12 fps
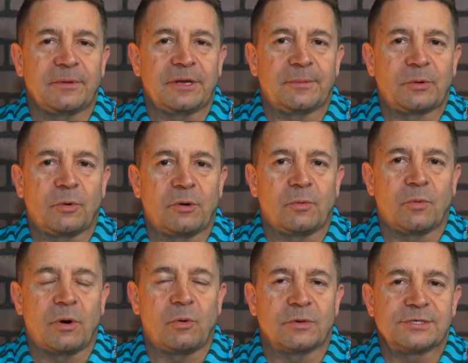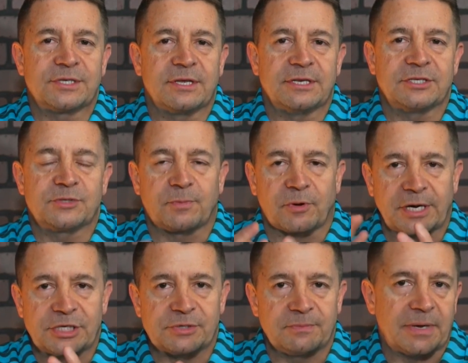you know, I mean, what what was the
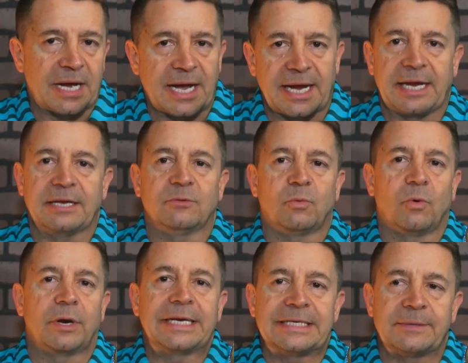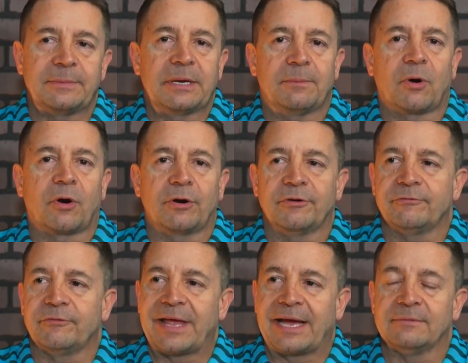inspiration behind wanting to be a part
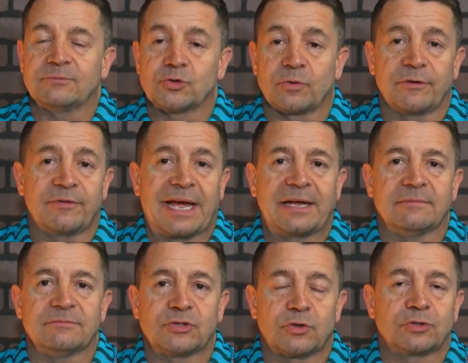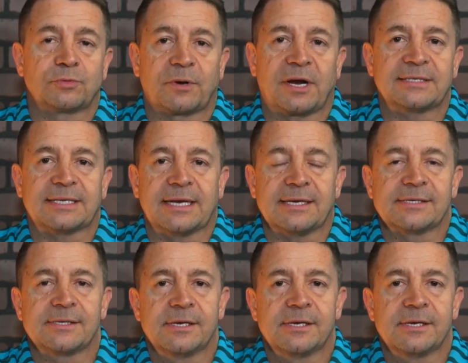of that sort of that search process?